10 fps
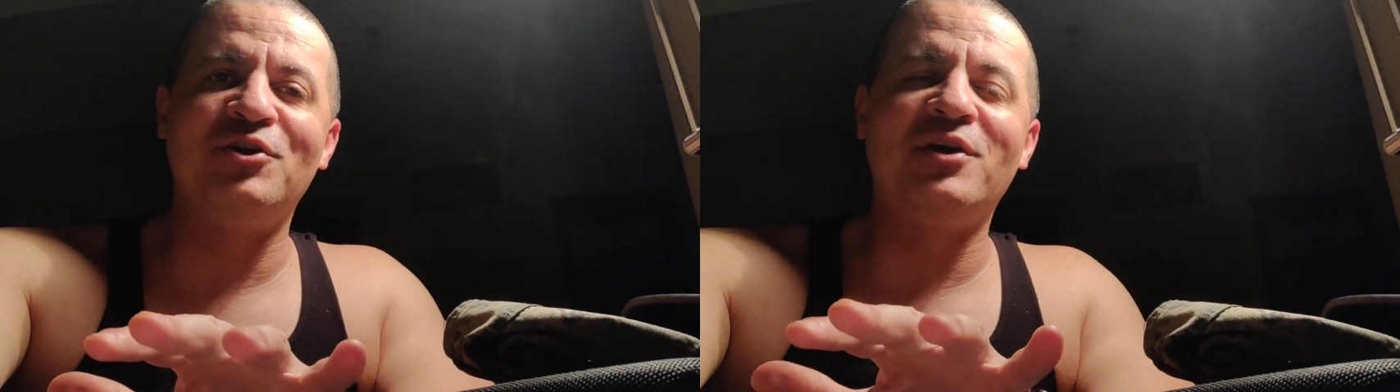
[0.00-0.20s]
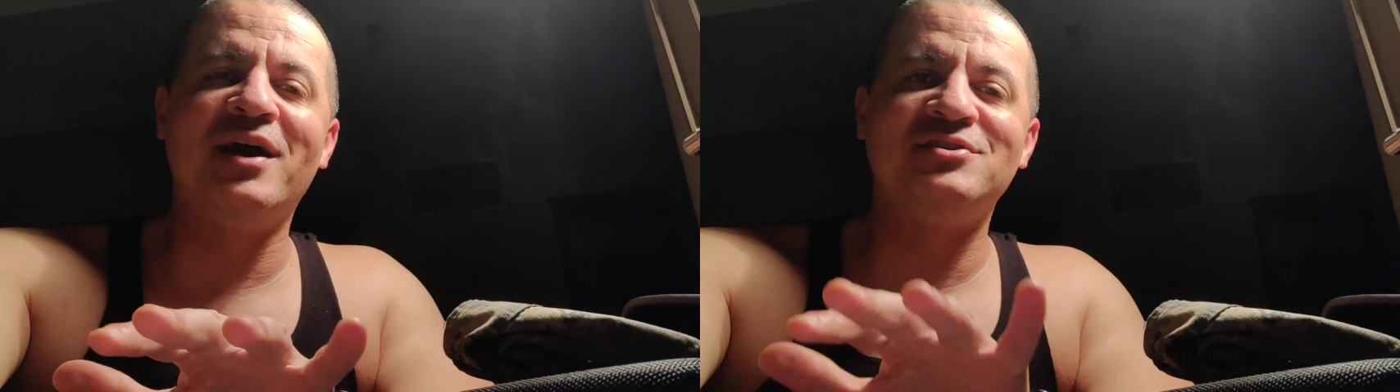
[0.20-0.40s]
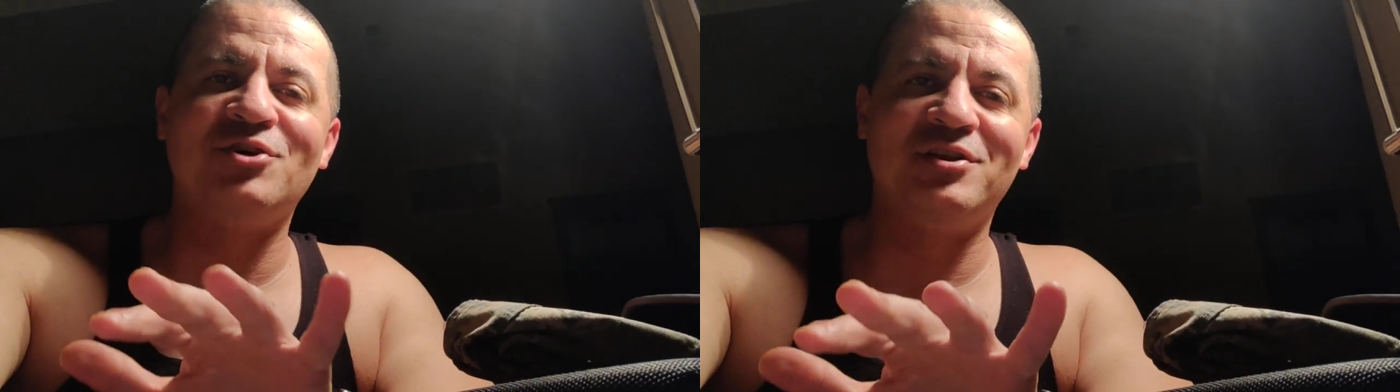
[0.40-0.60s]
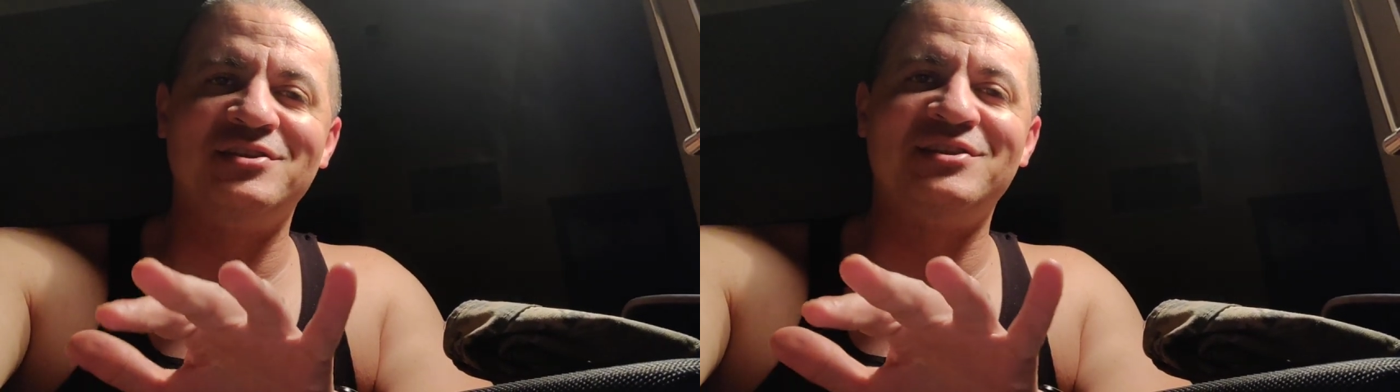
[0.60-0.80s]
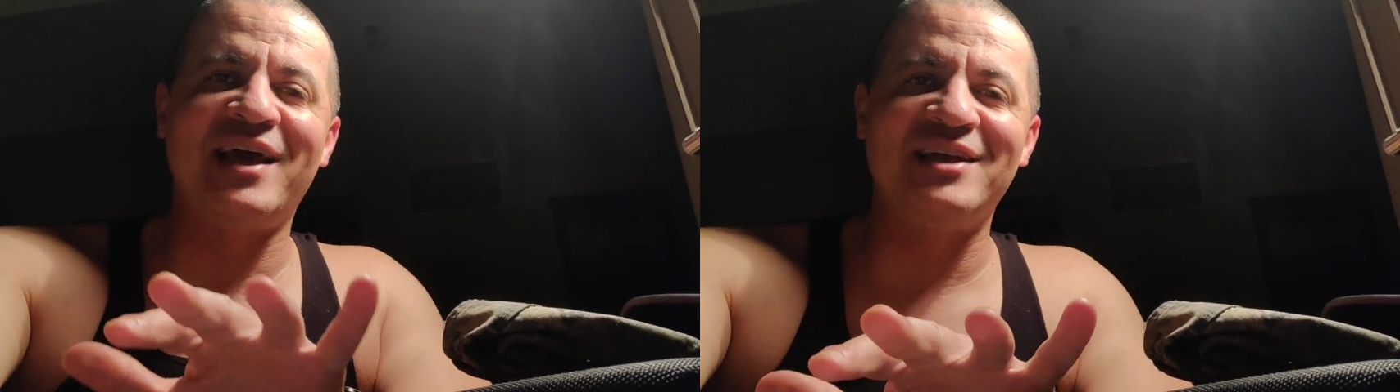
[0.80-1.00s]
you guys know the
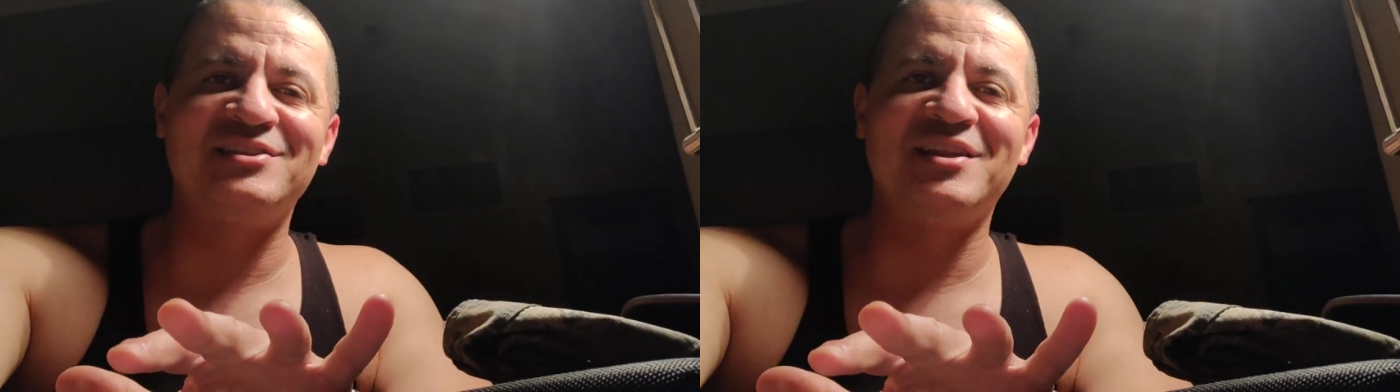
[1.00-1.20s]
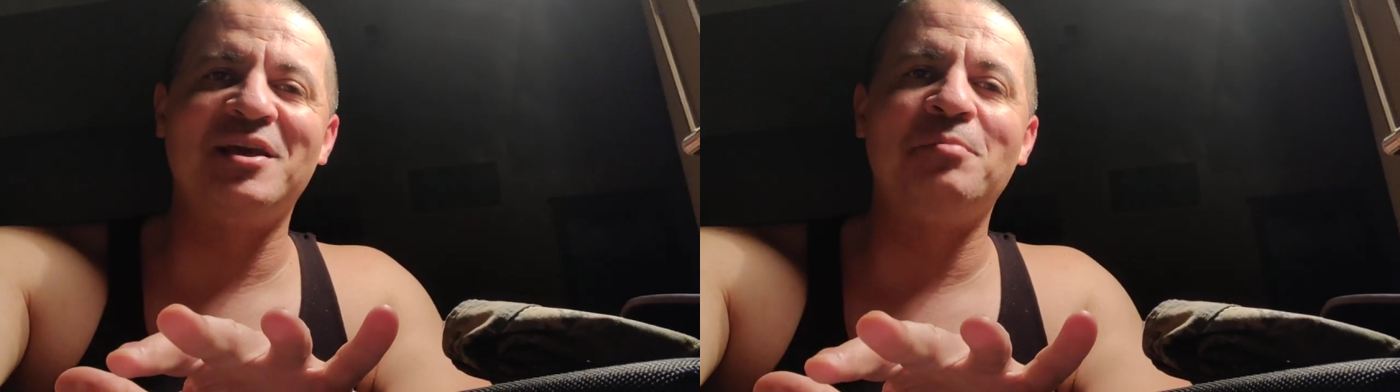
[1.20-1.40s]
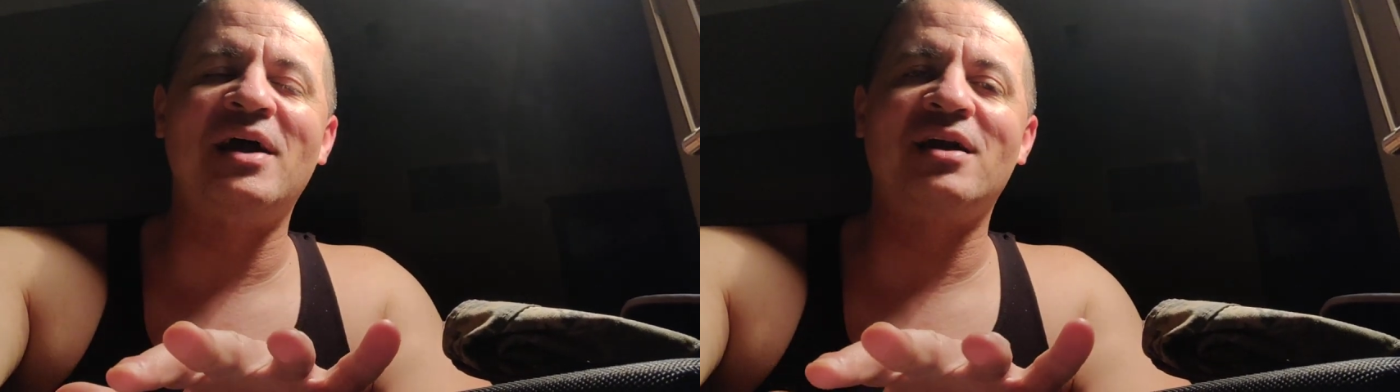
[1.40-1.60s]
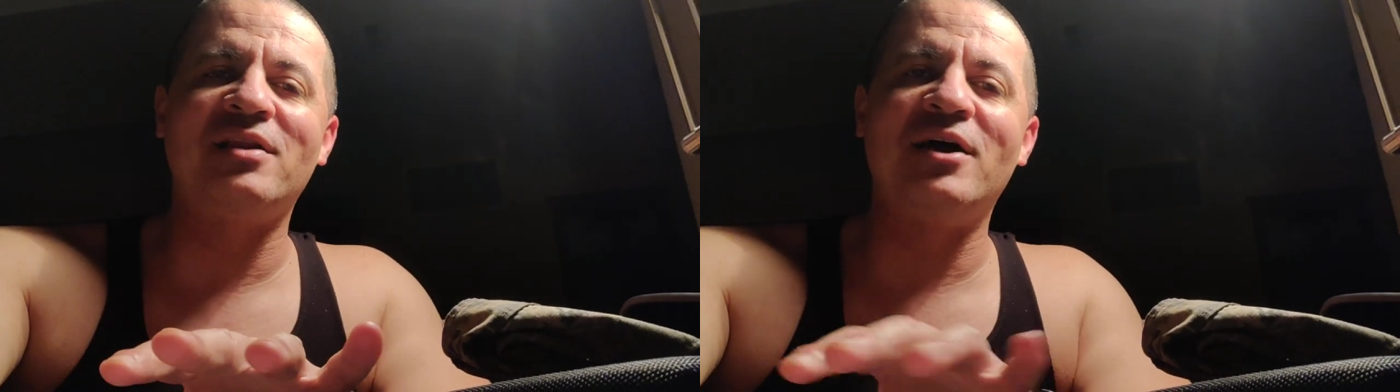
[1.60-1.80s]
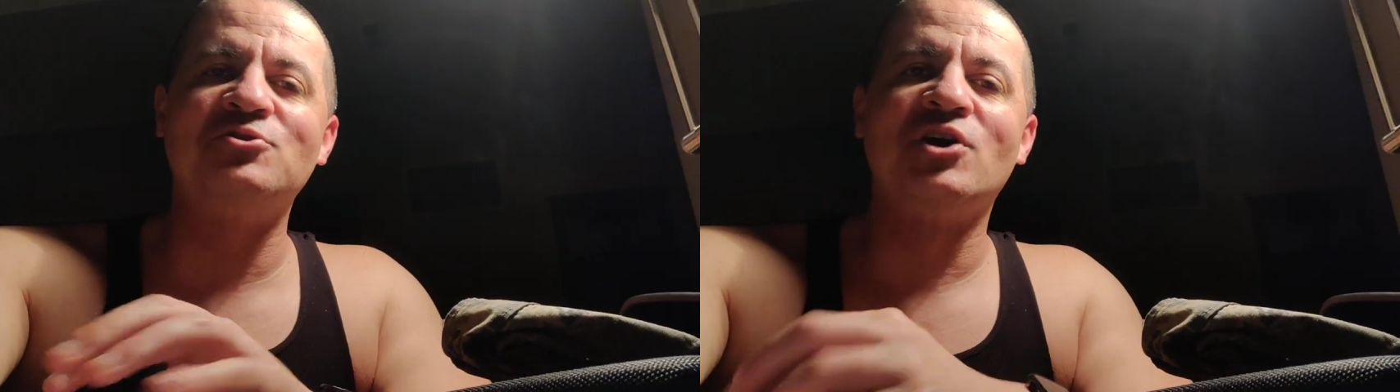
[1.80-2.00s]
status of the Impact
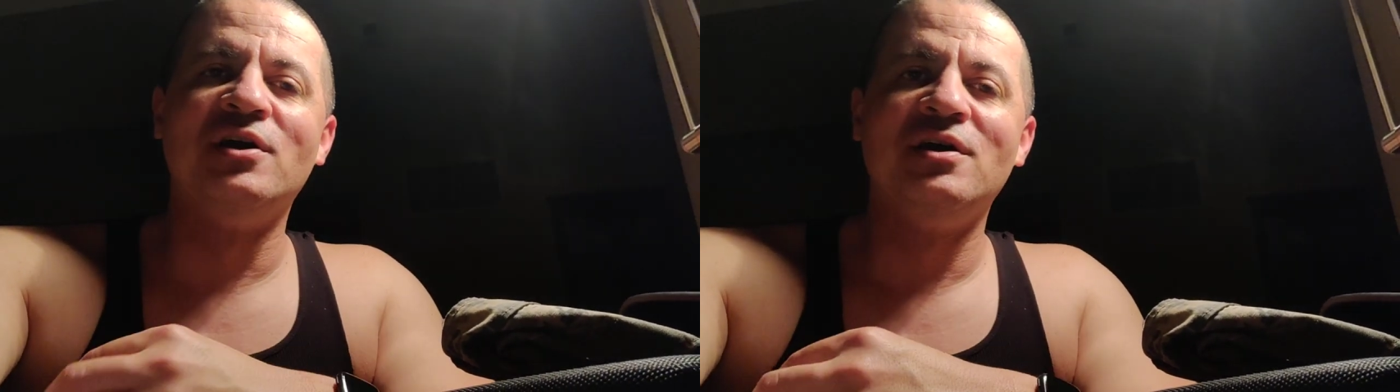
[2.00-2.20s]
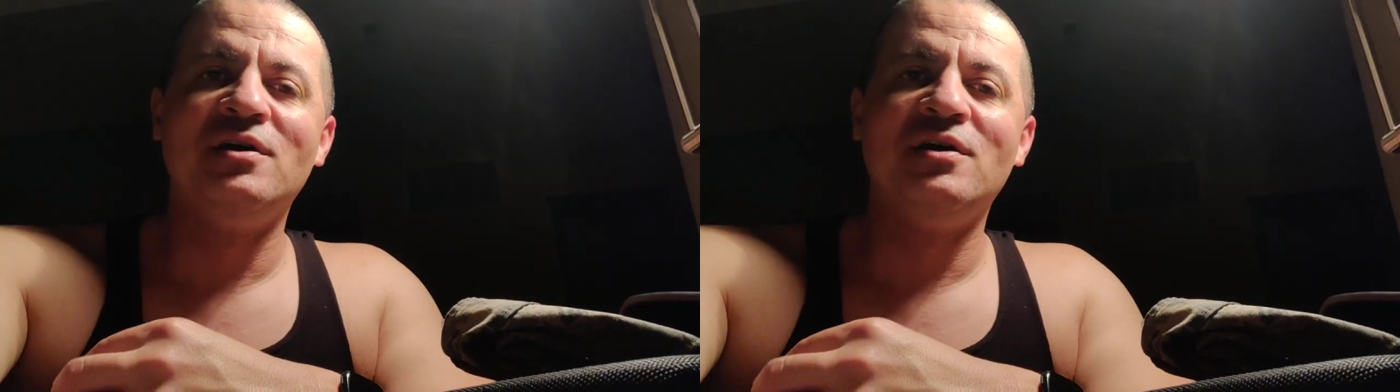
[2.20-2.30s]
Lounge.